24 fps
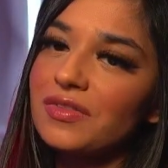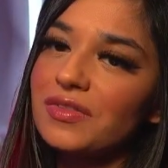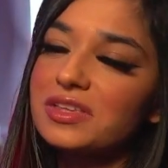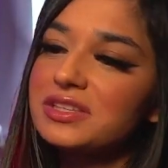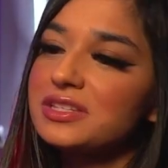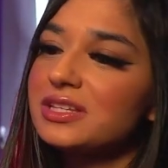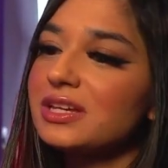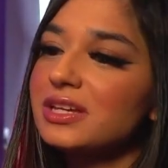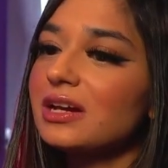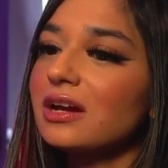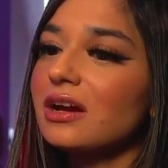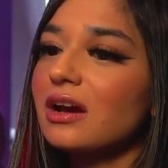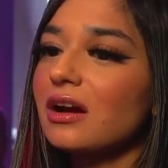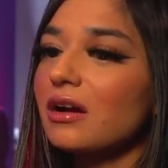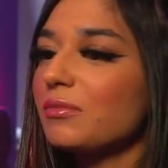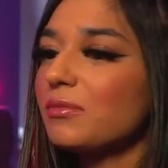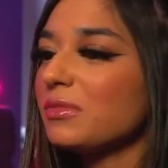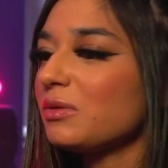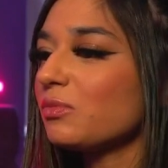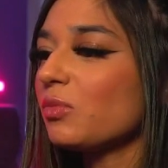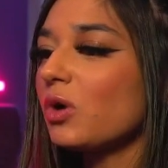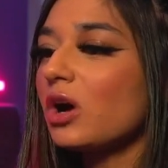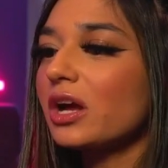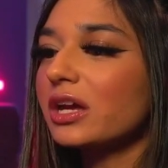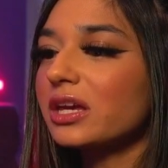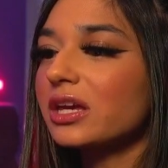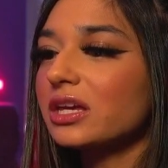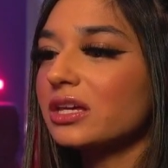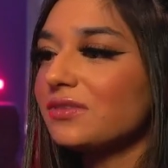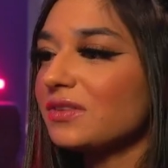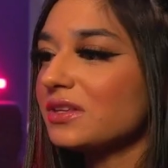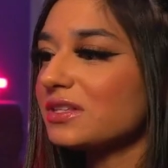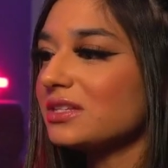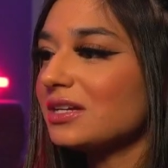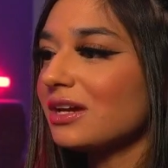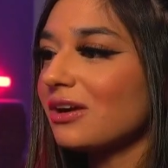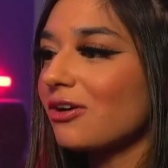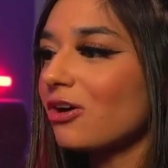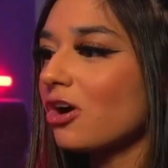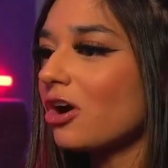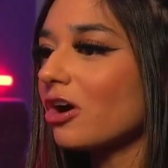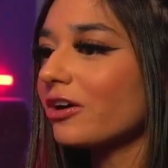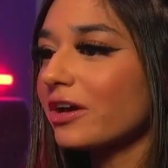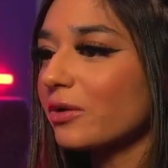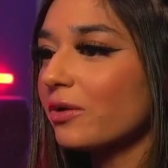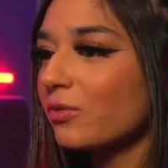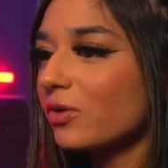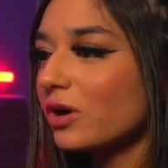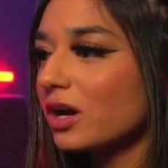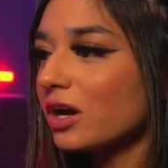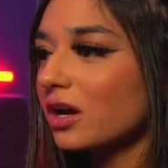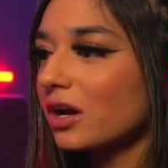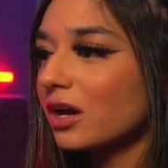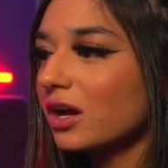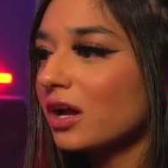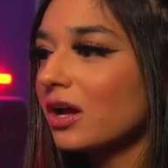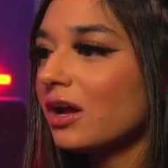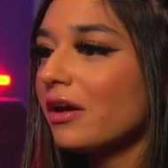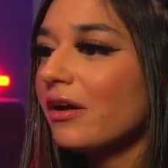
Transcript: they see me working, they see how hard I work,